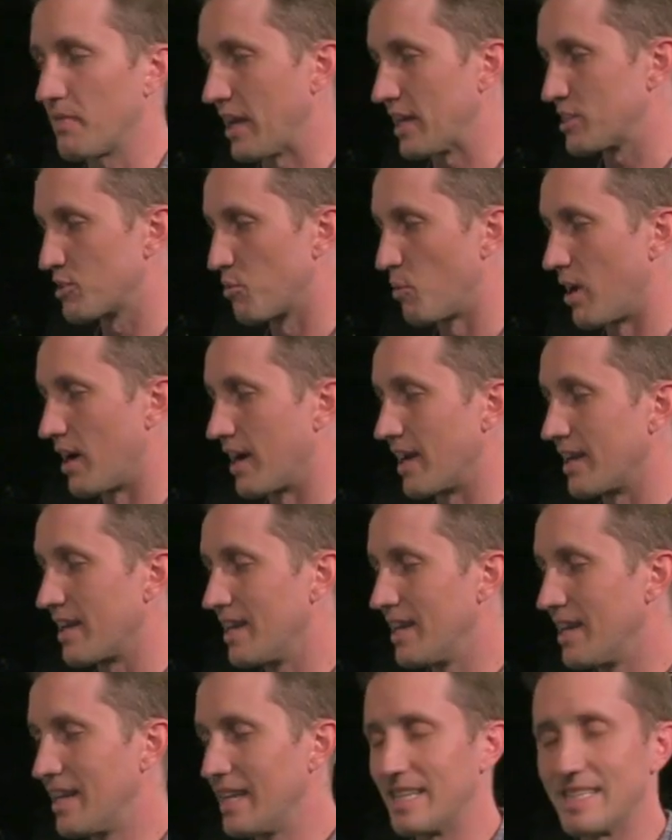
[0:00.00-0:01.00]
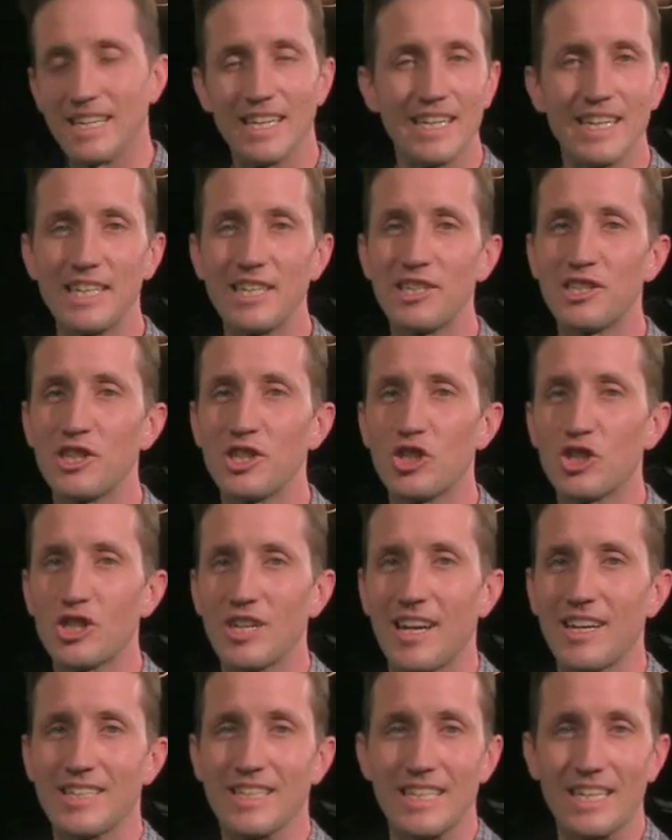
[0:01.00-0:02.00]
That's why it's an easy
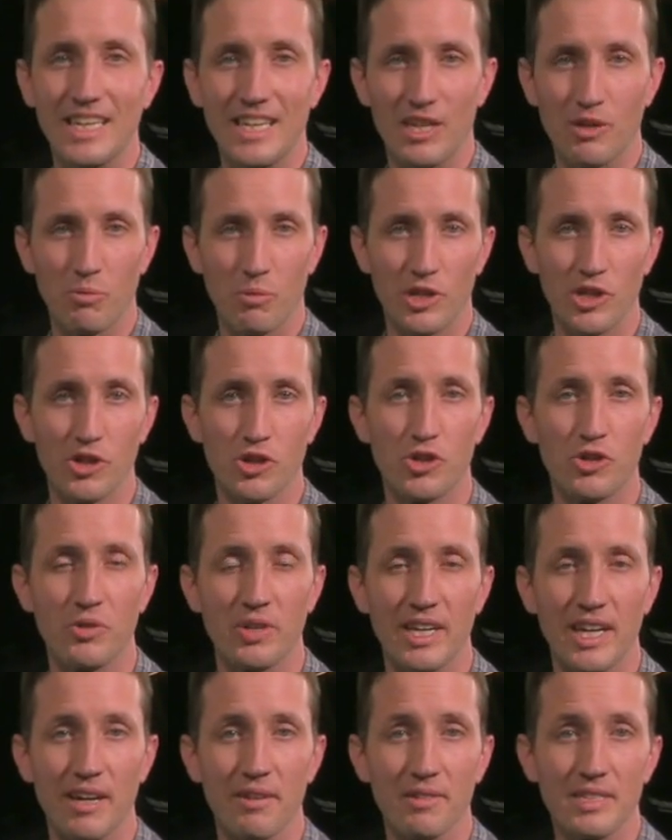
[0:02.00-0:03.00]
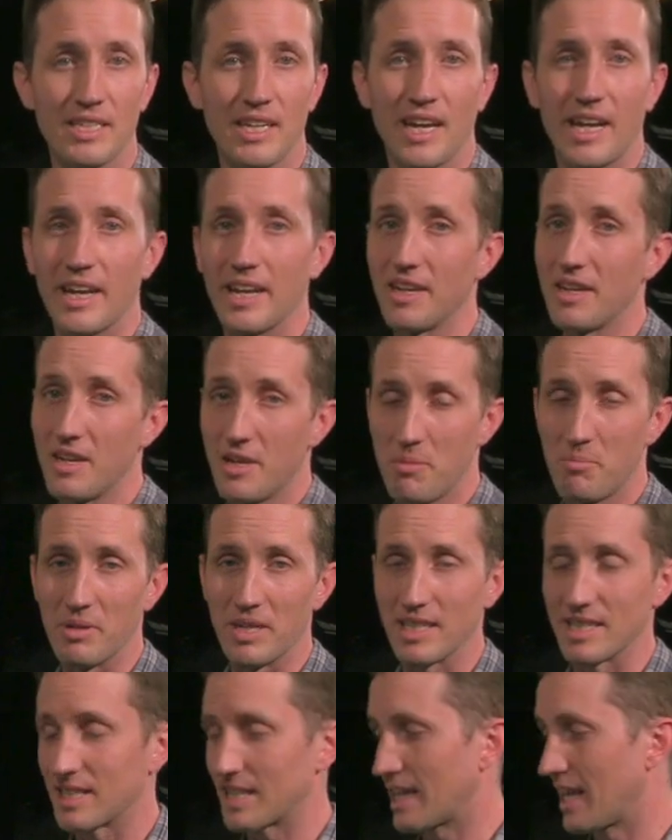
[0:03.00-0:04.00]
shot to get when you're shooting outside
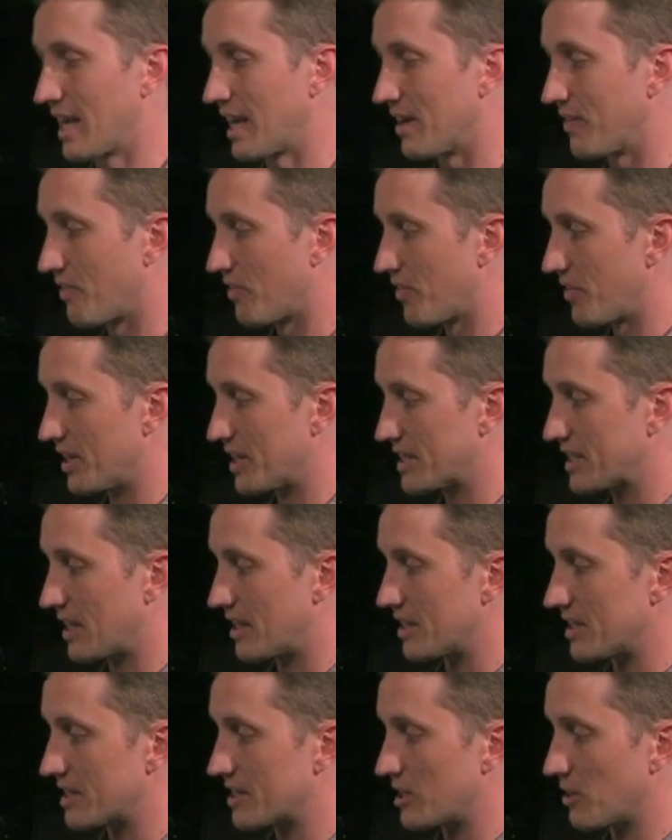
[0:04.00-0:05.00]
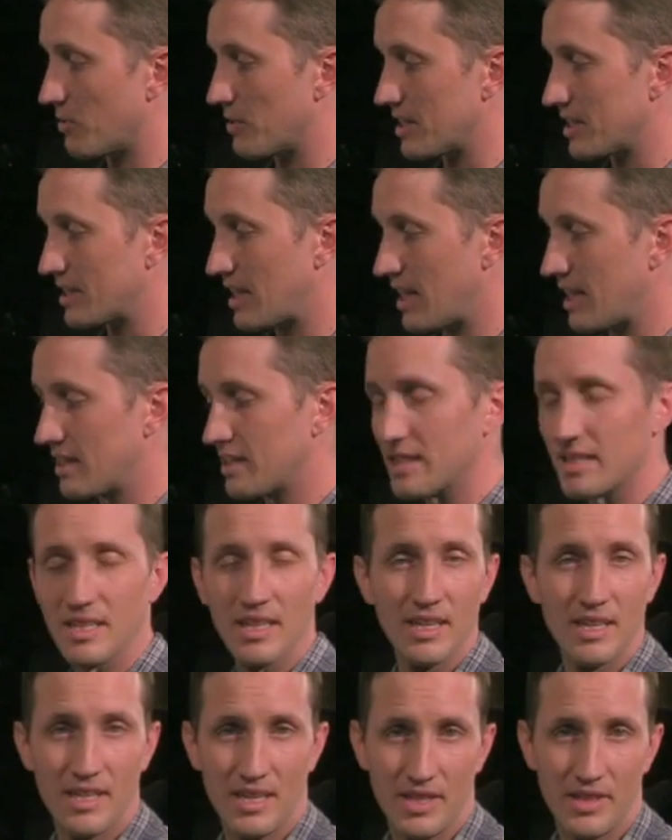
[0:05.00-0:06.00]
because again, the sun is so intense,
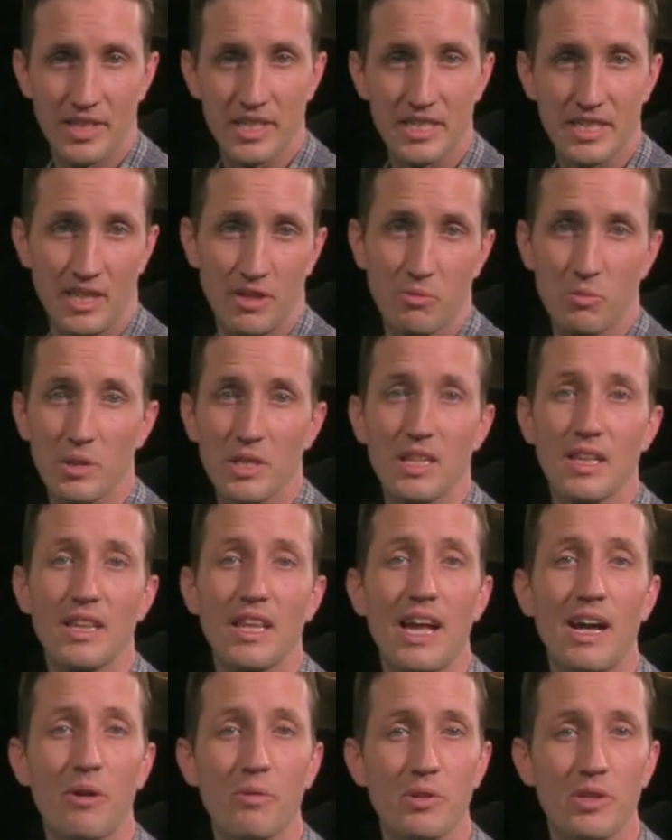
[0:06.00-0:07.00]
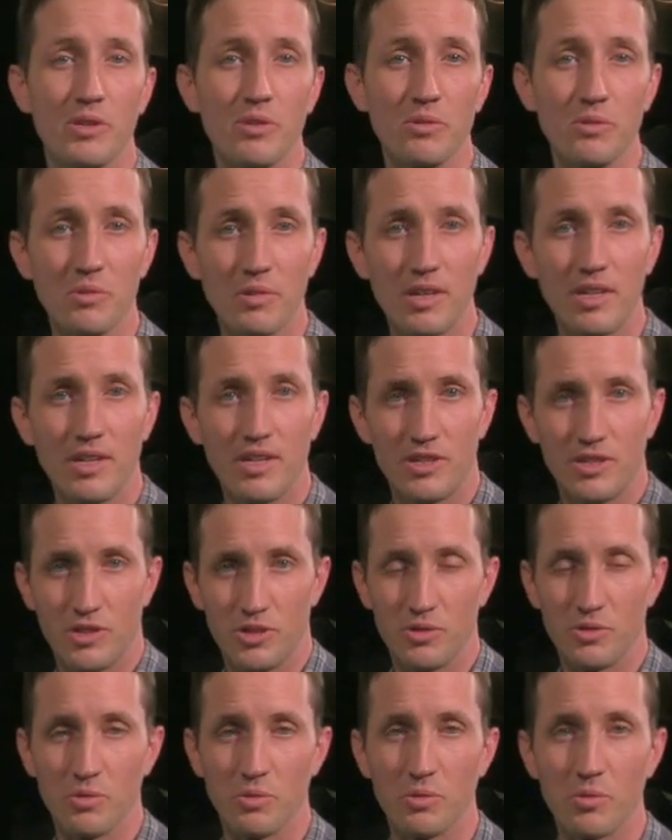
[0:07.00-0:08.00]
the sun will allow you
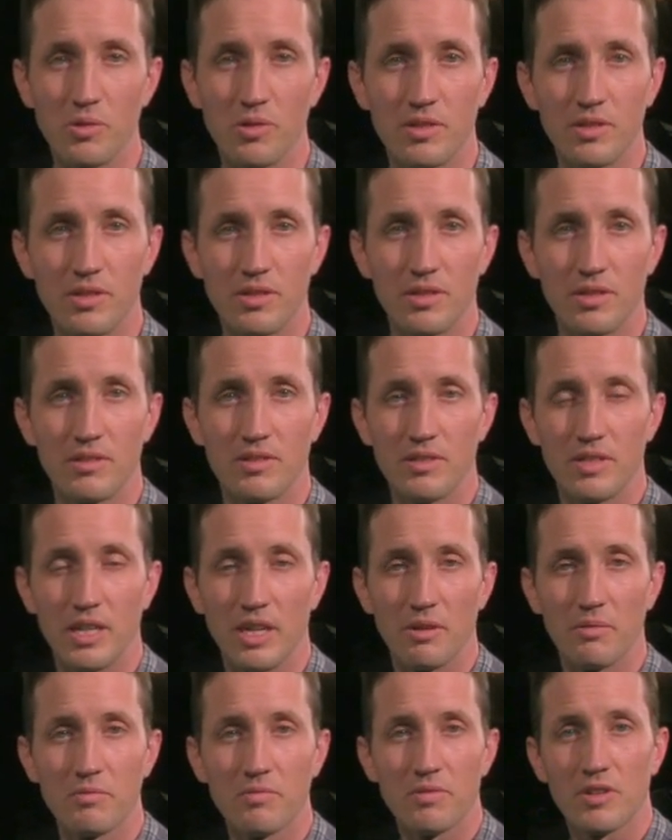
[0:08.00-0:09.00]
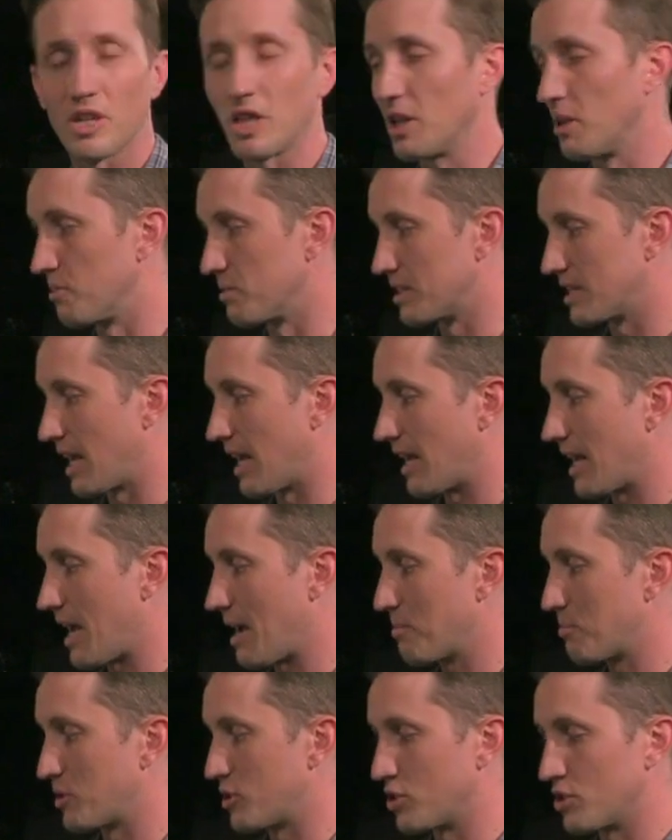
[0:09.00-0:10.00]
to, you know, close that
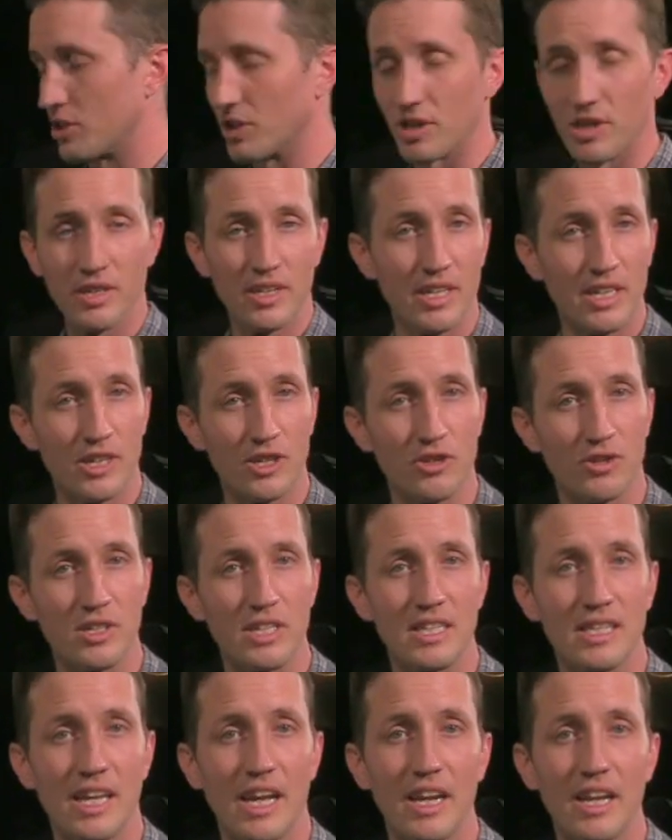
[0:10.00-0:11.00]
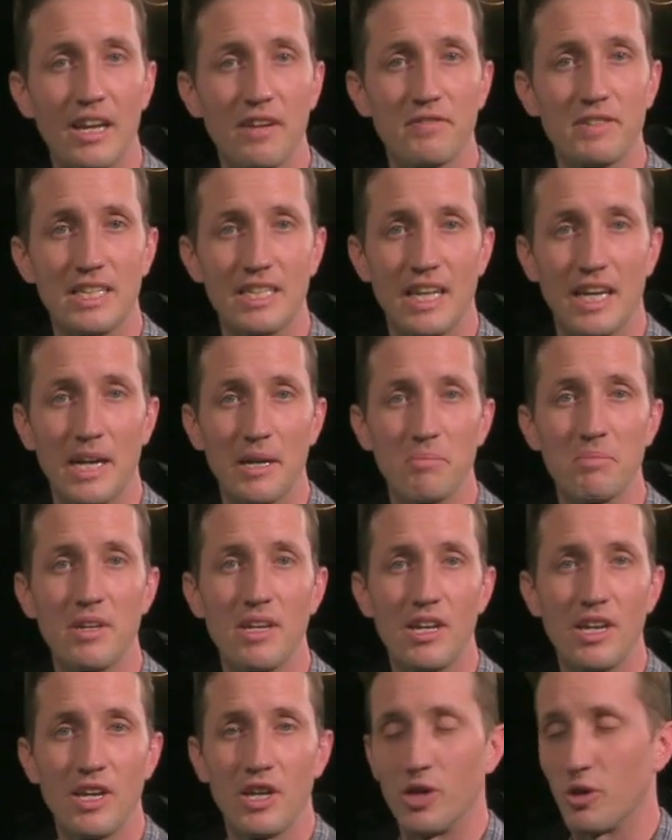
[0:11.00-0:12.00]
aperture, increase that f-stop
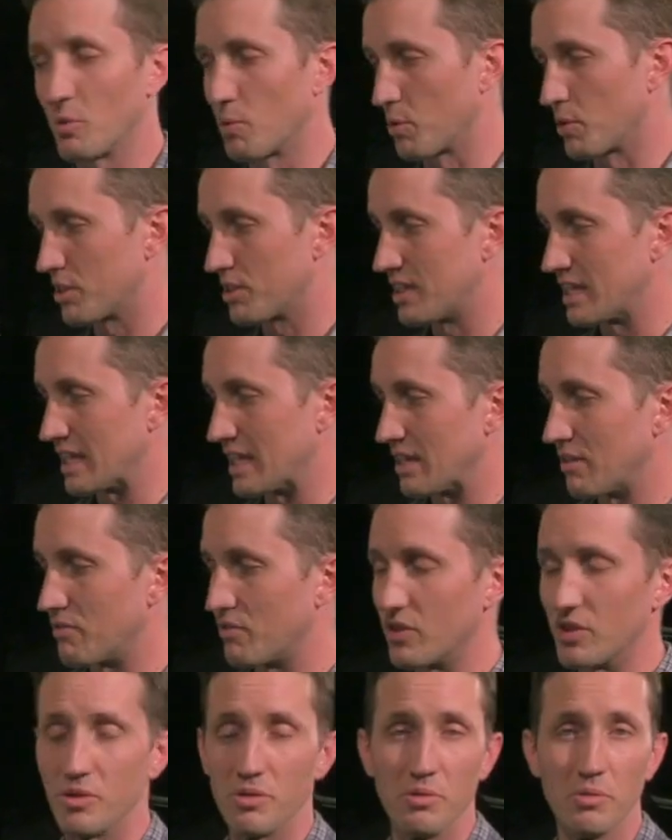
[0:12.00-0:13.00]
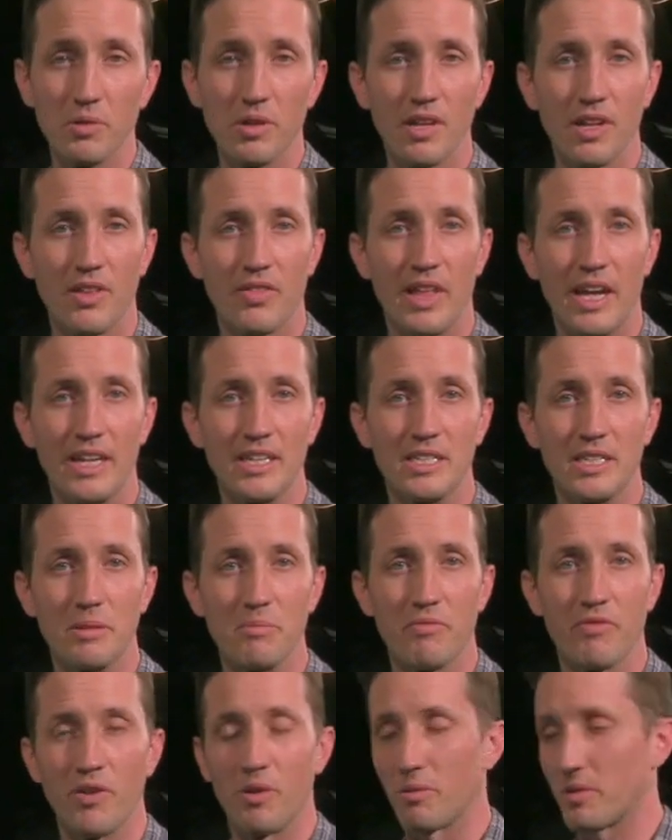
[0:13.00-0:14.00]
in order to give you that
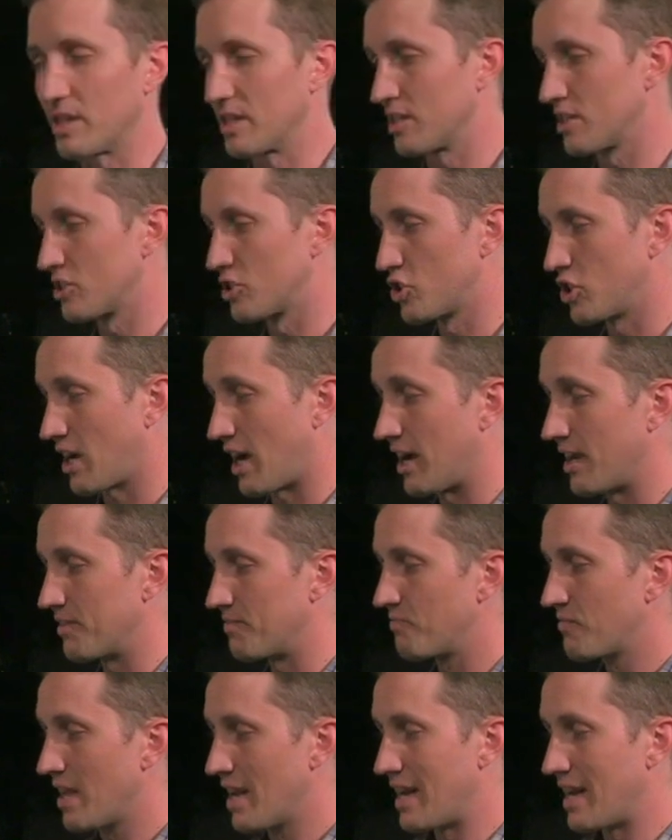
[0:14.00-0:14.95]
deep focus shot.